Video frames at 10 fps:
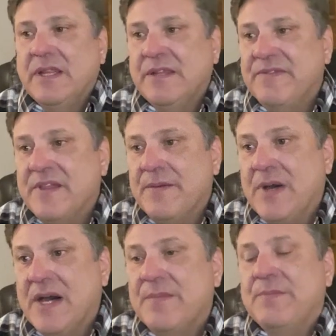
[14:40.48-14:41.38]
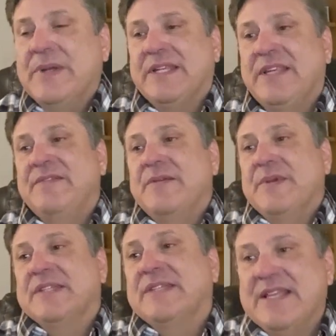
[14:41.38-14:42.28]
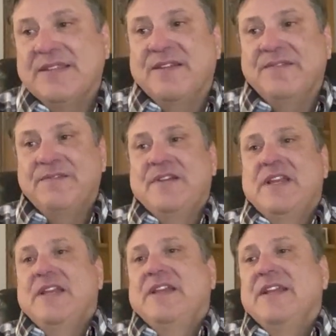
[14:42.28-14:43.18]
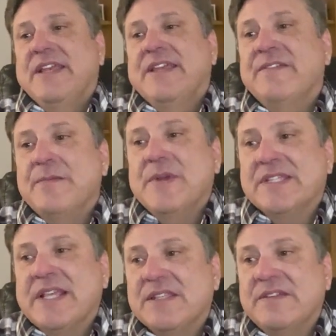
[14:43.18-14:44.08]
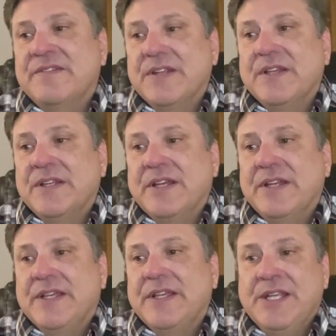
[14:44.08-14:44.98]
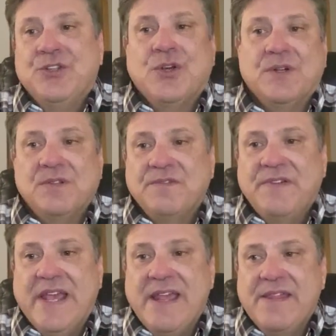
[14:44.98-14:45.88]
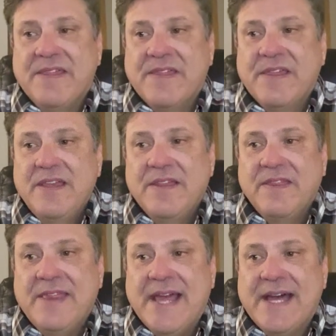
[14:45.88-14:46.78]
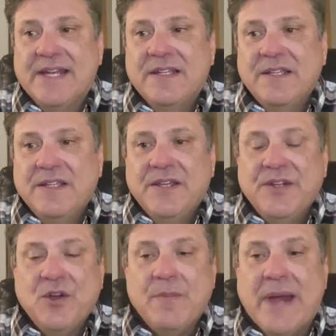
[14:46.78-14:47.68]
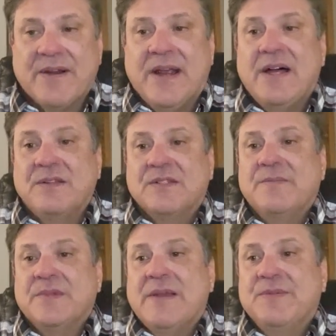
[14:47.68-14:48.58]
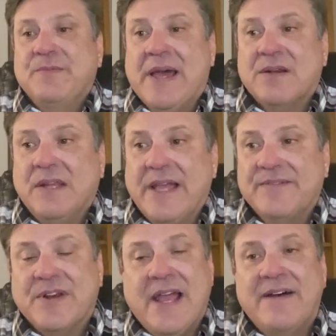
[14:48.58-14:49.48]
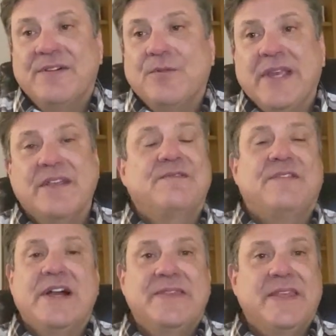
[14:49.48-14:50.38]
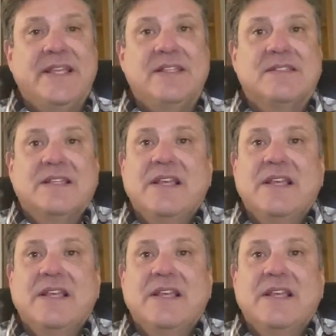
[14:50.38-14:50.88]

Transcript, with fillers: lift them up give them a sense of give them a sense of it, eternal faith that no matter how sometimes bad our lives are having, we can find things